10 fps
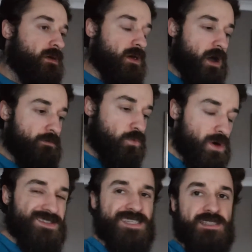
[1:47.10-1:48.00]
I've
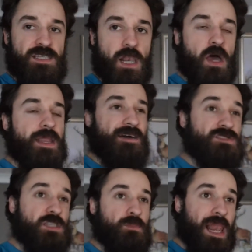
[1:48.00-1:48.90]
wanted to learn how
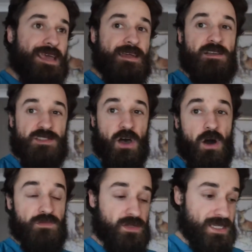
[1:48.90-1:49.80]
to play the
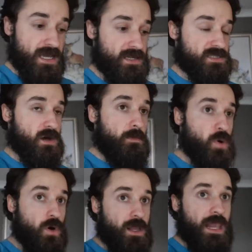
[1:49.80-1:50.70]
guitar for years. I
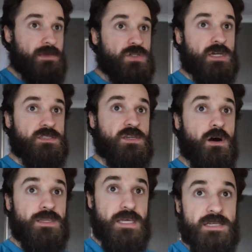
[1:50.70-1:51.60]
bought an electric
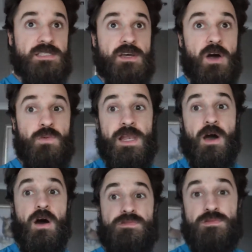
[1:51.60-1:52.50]
guitar years ago when
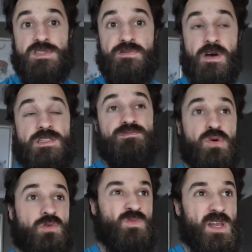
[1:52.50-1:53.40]
Arthur was first
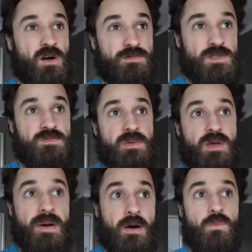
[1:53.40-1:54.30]
born, when Arthur was maybe
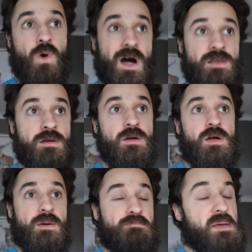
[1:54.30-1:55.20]
about 1,
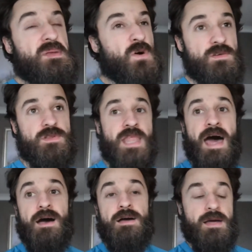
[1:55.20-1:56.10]
maybe not even
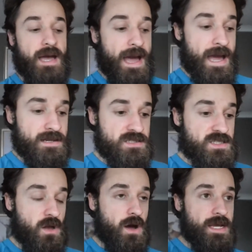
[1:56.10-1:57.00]
that, and
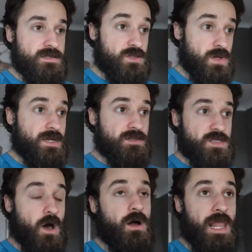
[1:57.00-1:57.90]
started doing
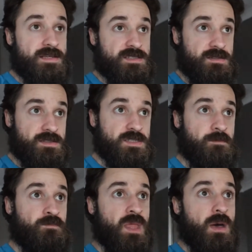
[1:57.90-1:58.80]
guitar lessons.
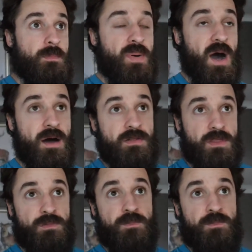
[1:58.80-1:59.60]
But the